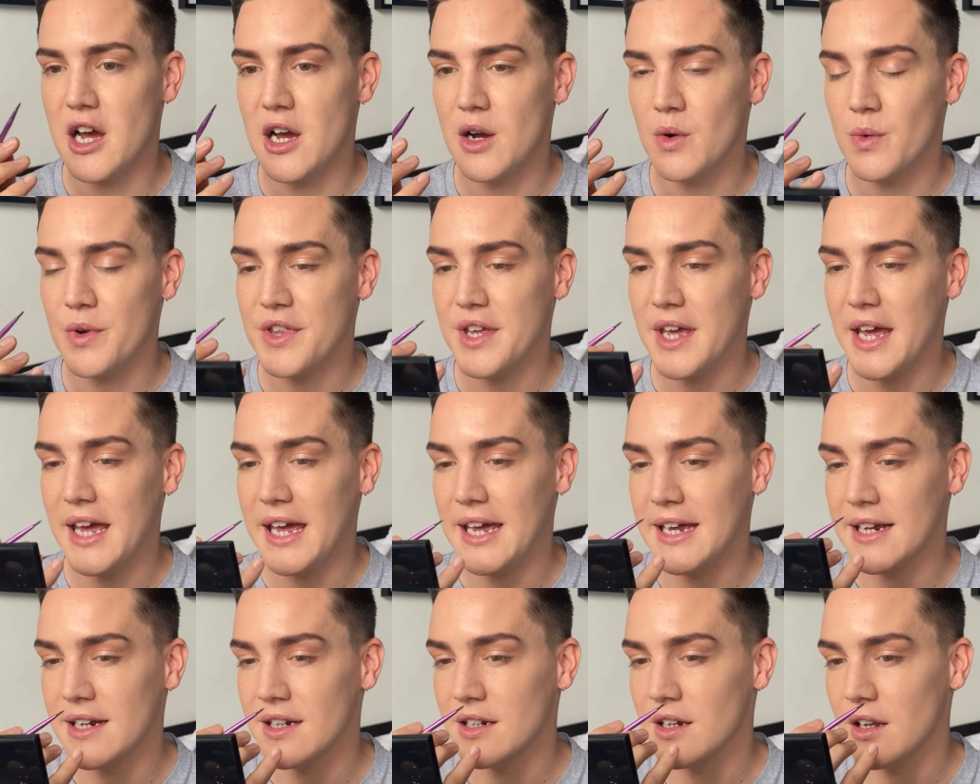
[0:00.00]
with the
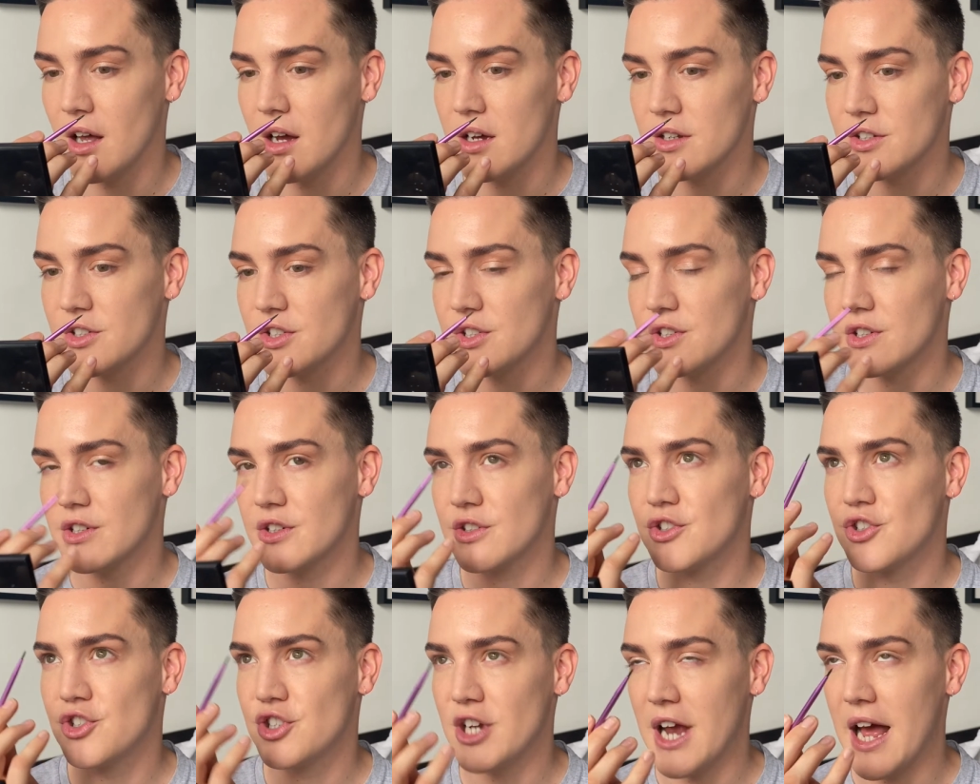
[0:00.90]
Inglot
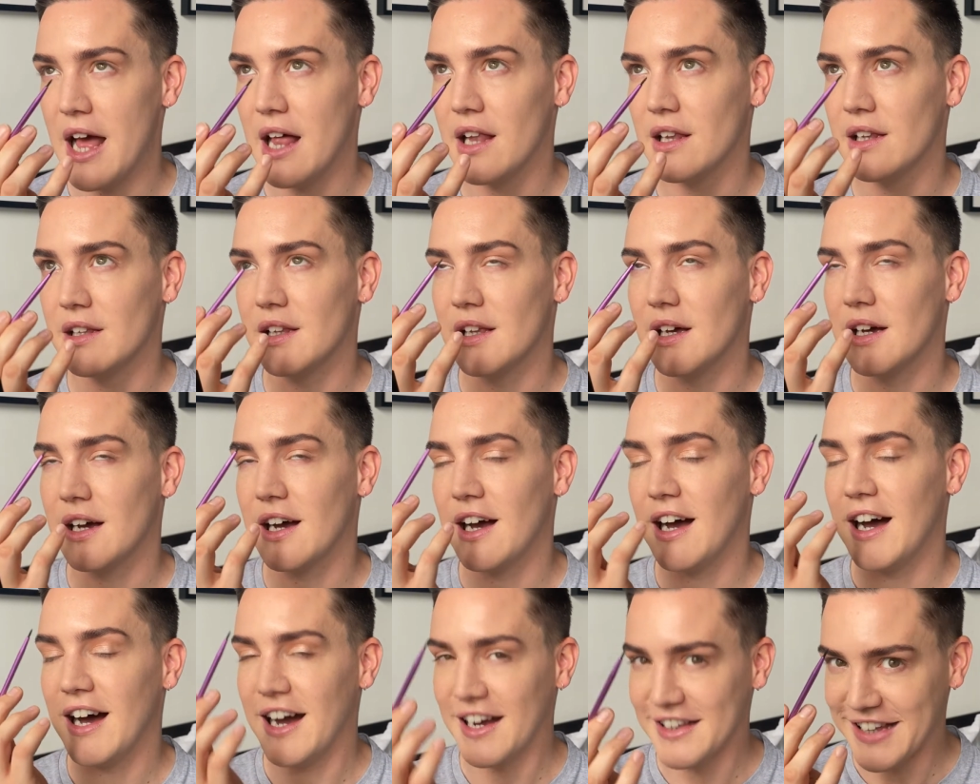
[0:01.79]
gel
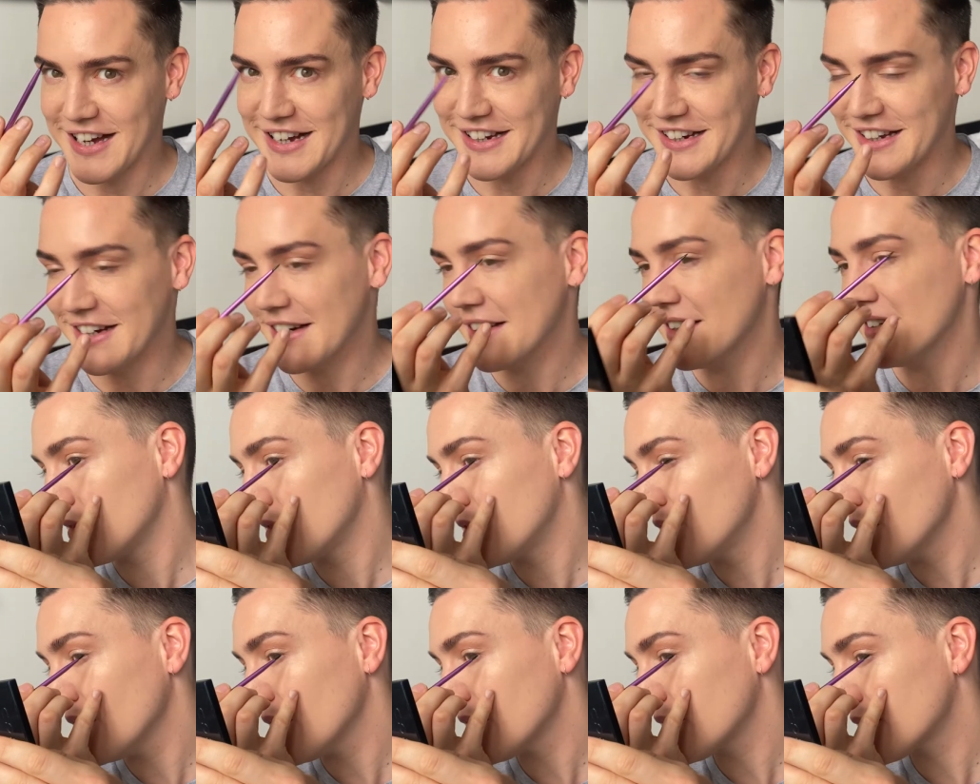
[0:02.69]
eyeliner.
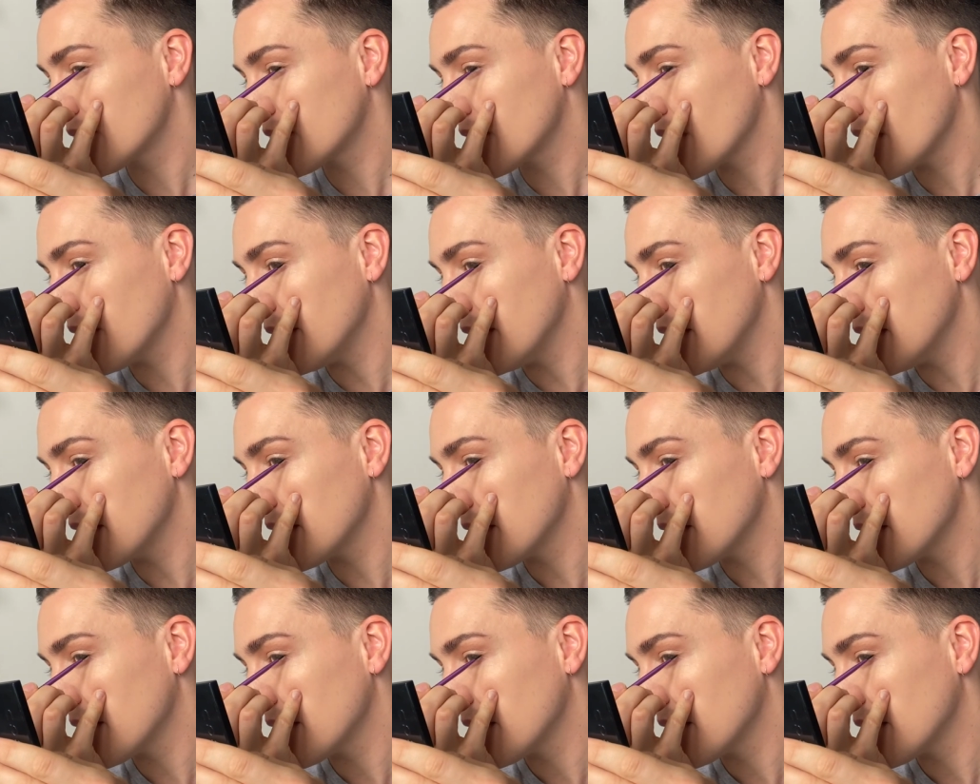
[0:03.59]
Just going